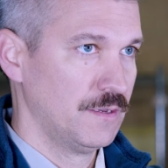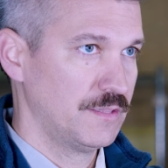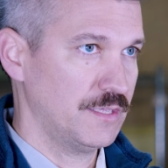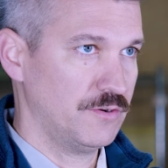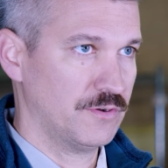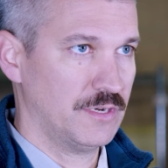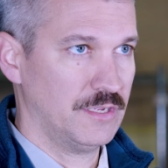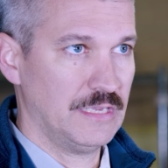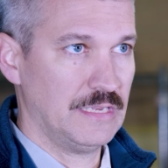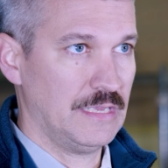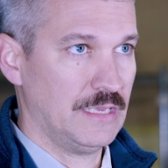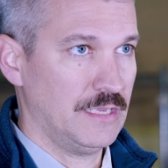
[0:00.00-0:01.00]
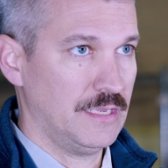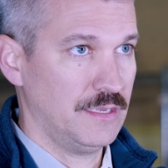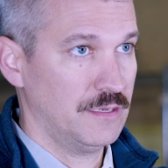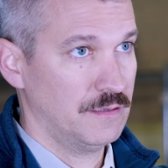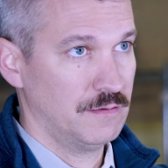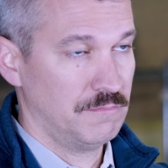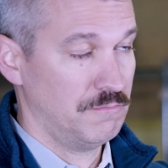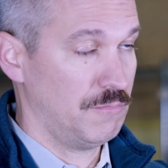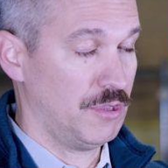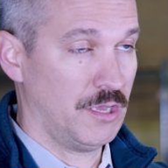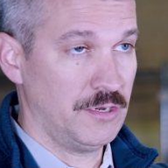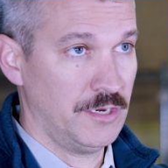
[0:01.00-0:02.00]
Then you're going to get a
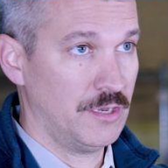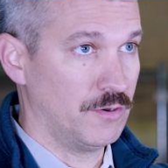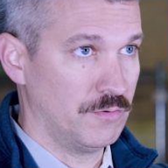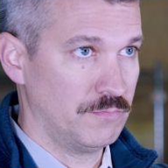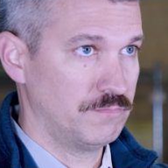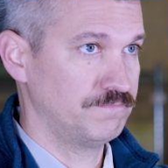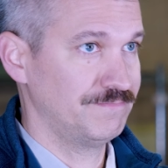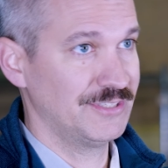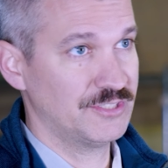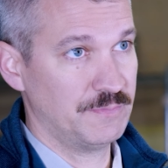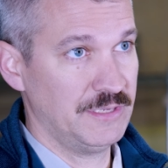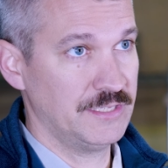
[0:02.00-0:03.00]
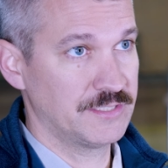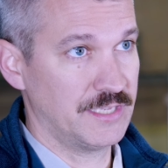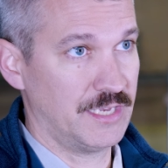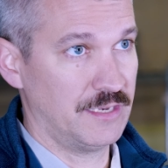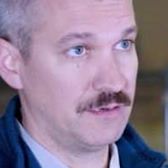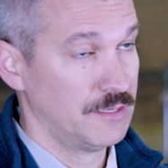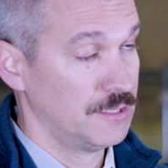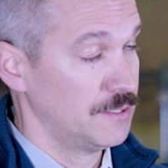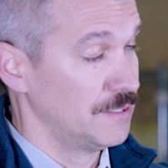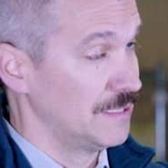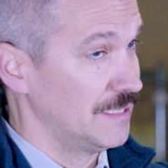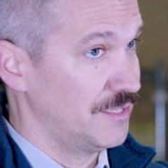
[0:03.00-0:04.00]
unknown. This means that
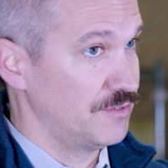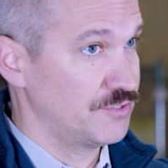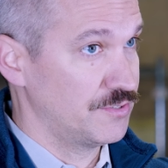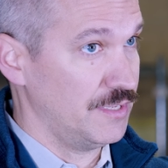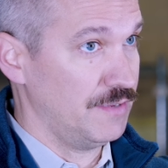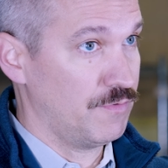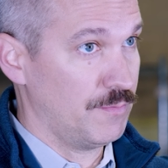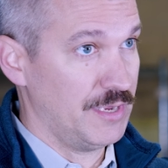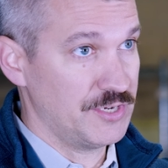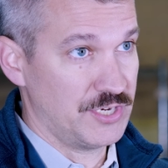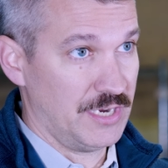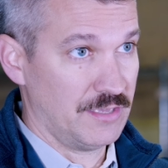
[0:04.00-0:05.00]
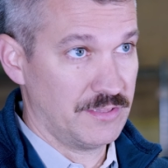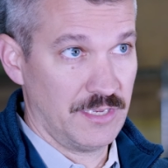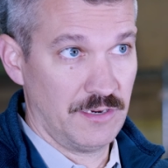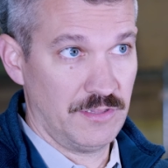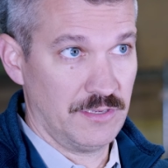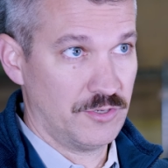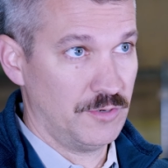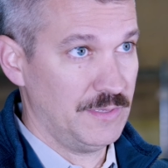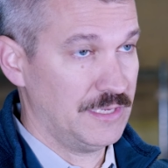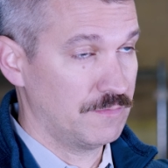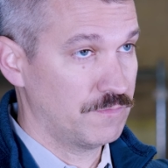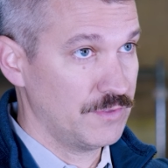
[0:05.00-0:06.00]
there's information out there that could
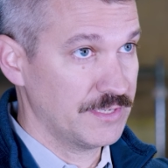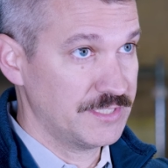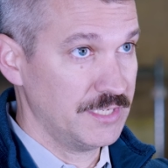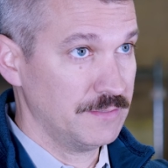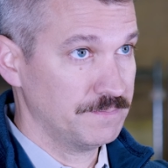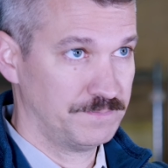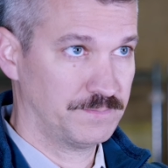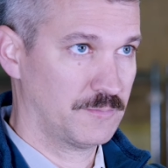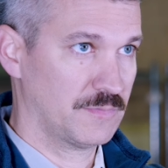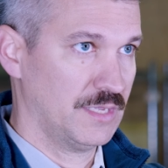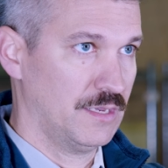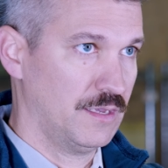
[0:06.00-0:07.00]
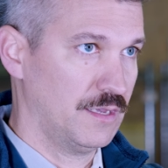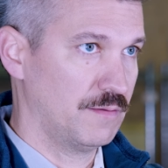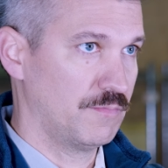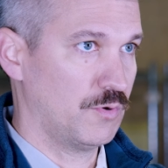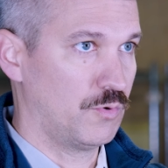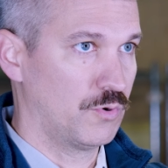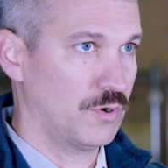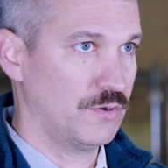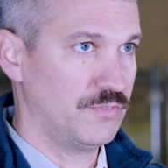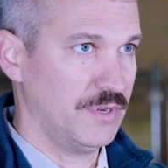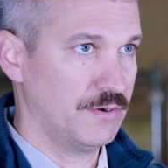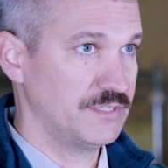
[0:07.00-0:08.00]
be conflicting,
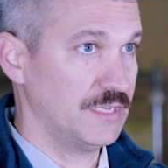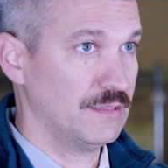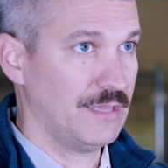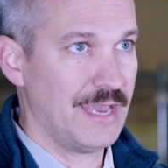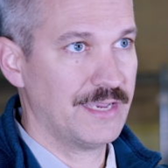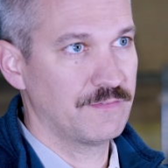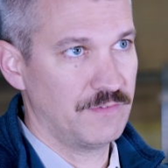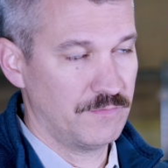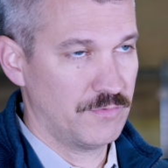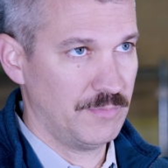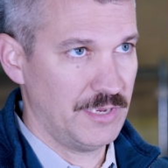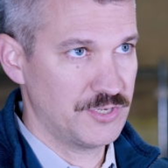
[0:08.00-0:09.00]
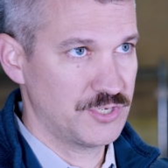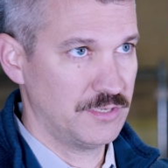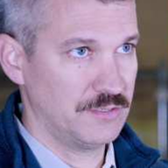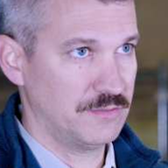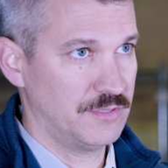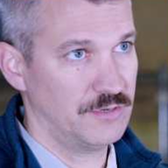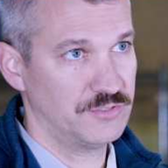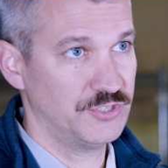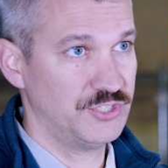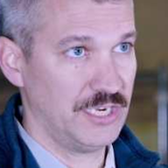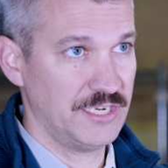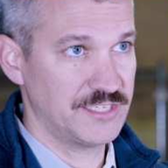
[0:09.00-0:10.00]
or there is a lack of information. There's a
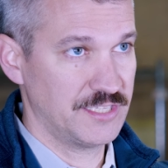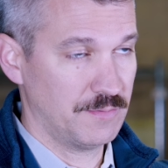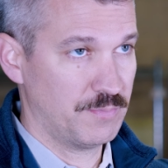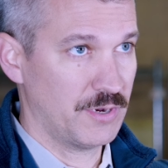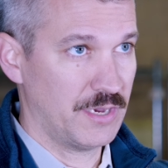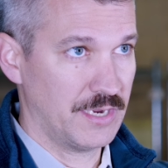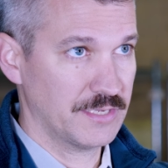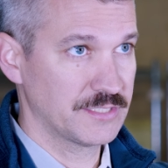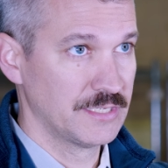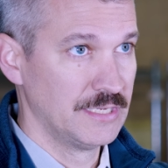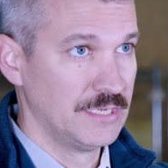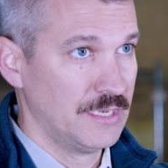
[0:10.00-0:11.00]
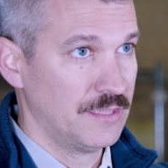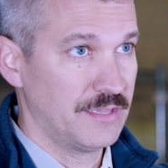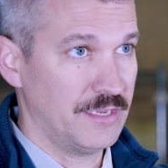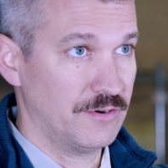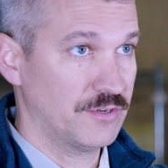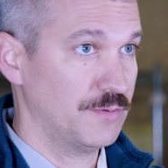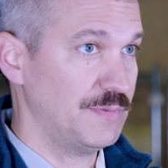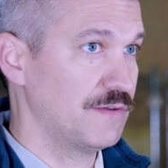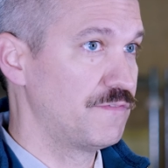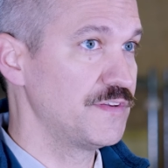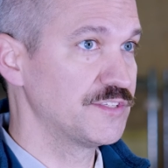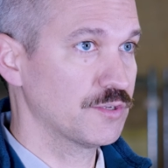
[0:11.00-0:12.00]
change in the product. There could be
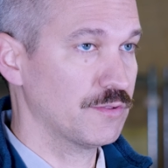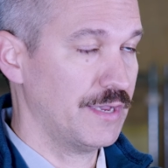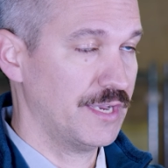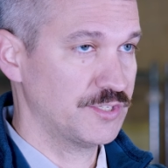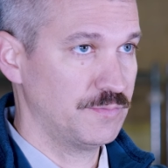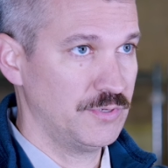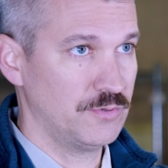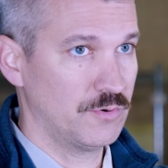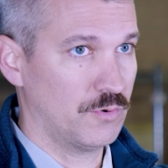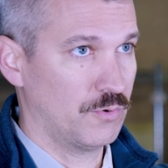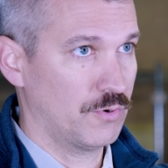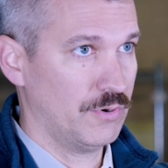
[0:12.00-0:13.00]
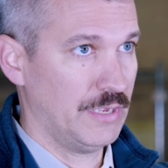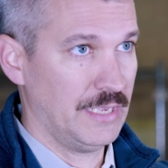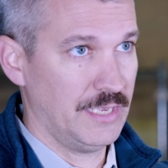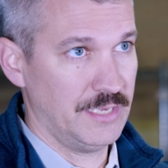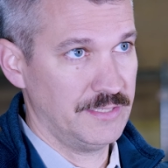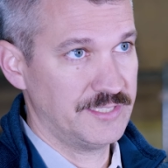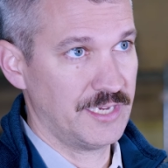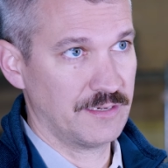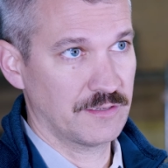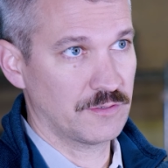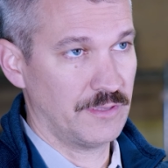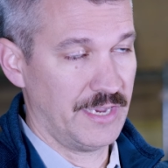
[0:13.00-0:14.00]
a physical attribute or a
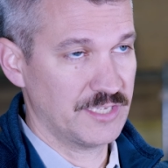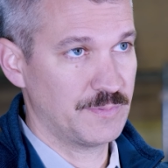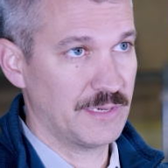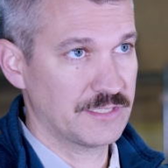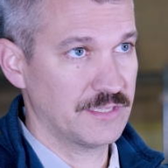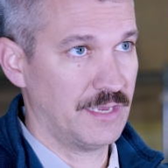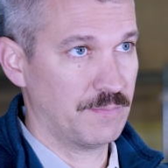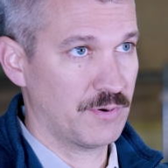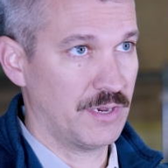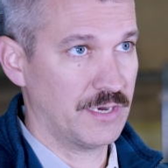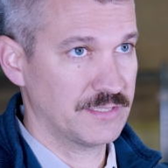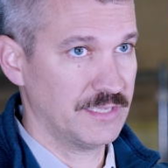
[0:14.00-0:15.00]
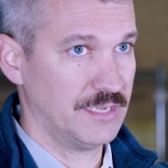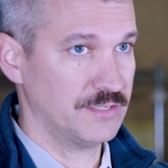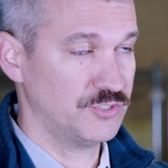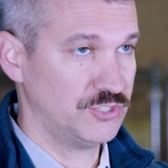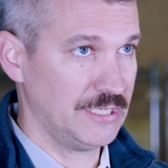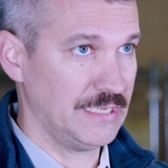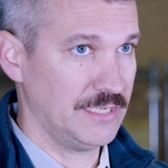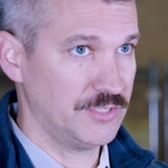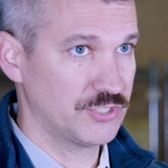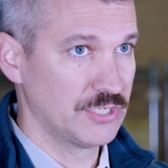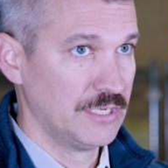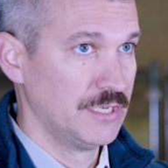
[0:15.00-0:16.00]
technical aspect of that product that has
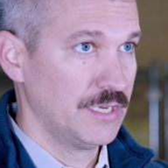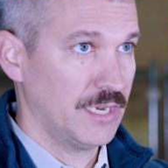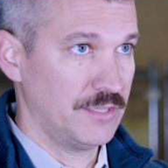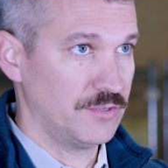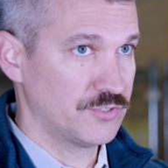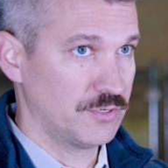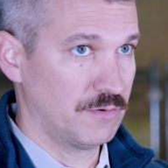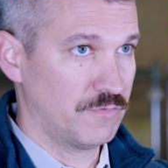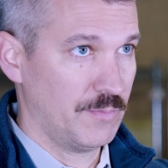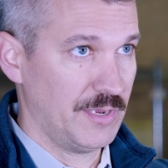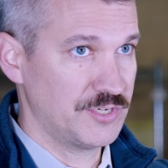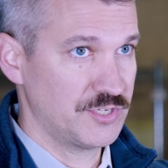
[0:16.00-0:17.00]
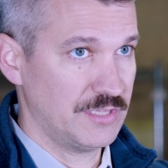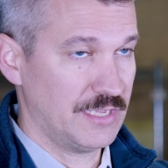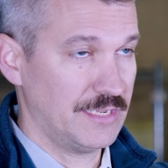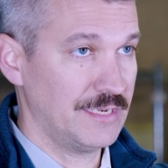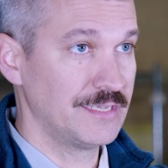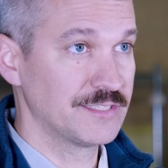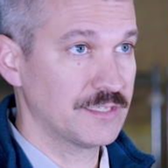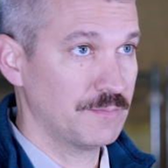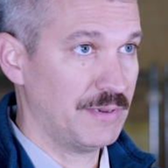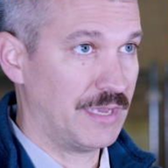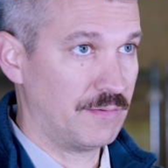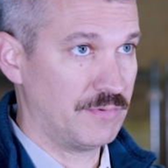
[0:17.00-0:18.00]
changed, and there's no information that it is
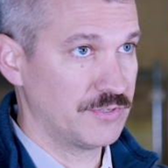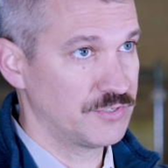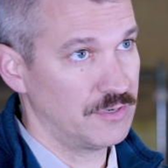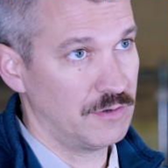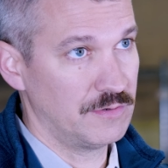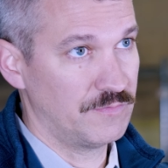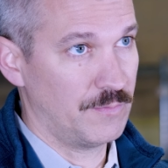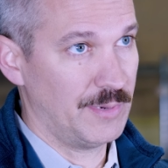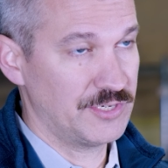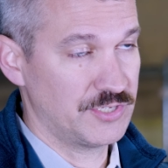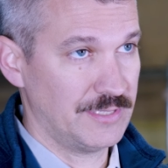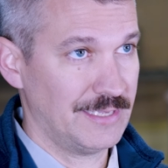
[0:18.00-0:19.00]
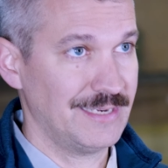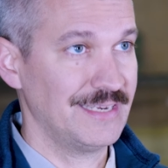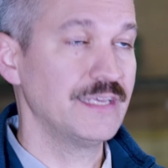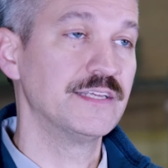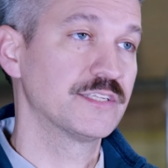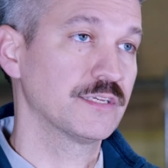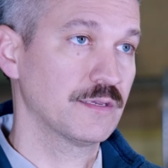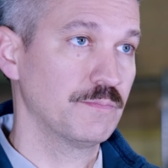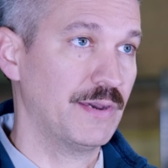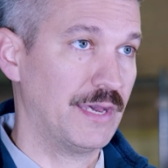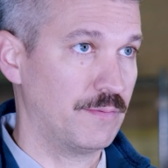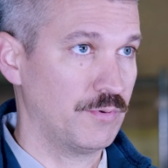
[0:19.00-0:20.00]
compatible. There's no information that it isn't
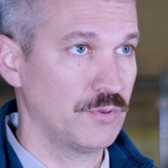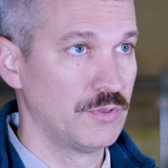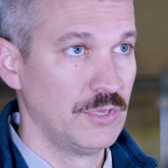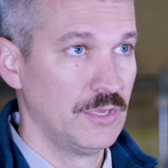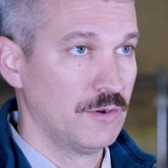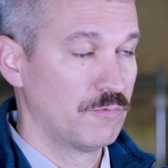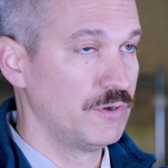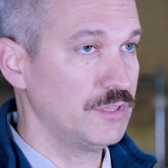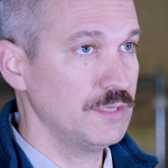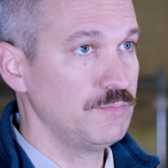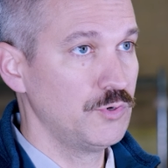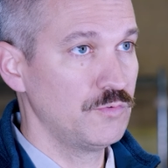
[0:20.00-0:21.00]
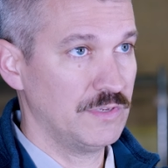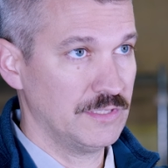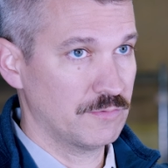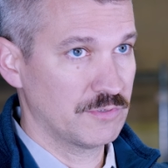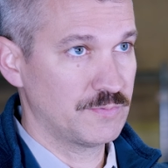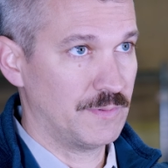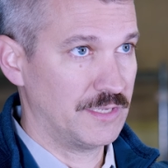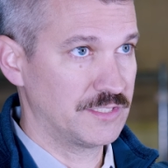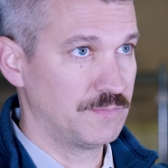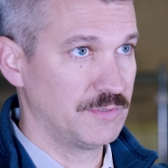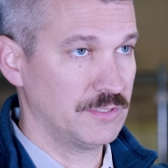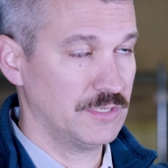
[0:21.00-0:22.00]
compatible, really moving the
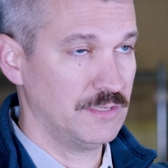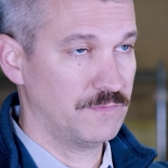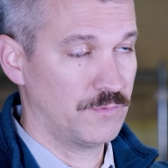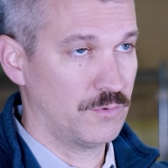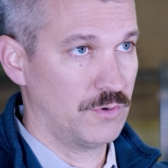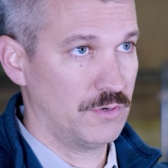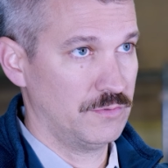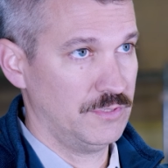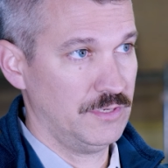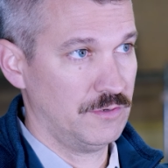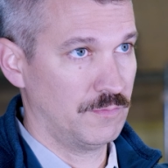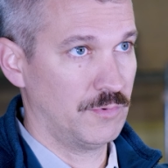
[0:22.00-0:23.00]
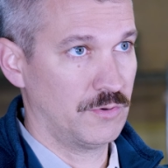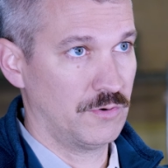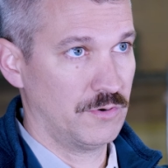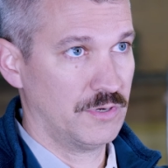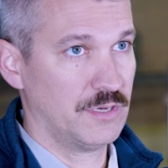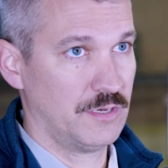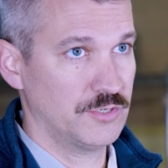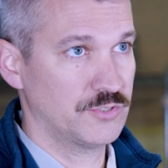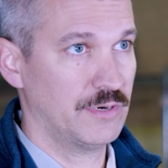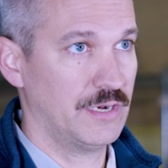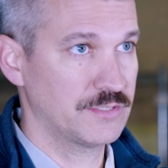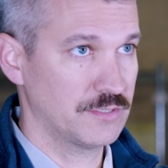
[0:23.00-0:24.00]
responsibility for the homeowner or
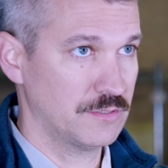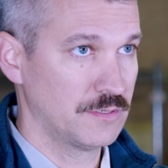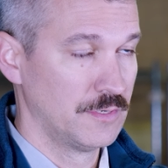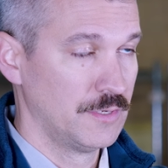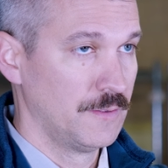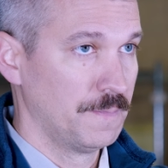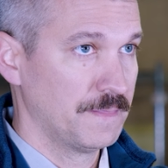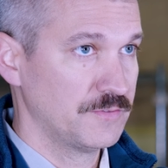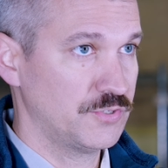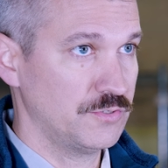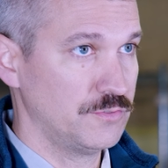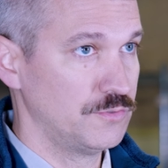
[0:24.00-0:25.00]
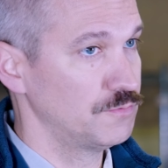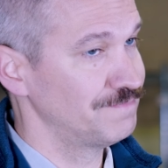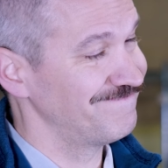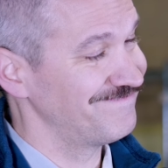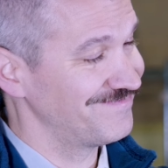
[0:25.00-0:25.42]
contractor to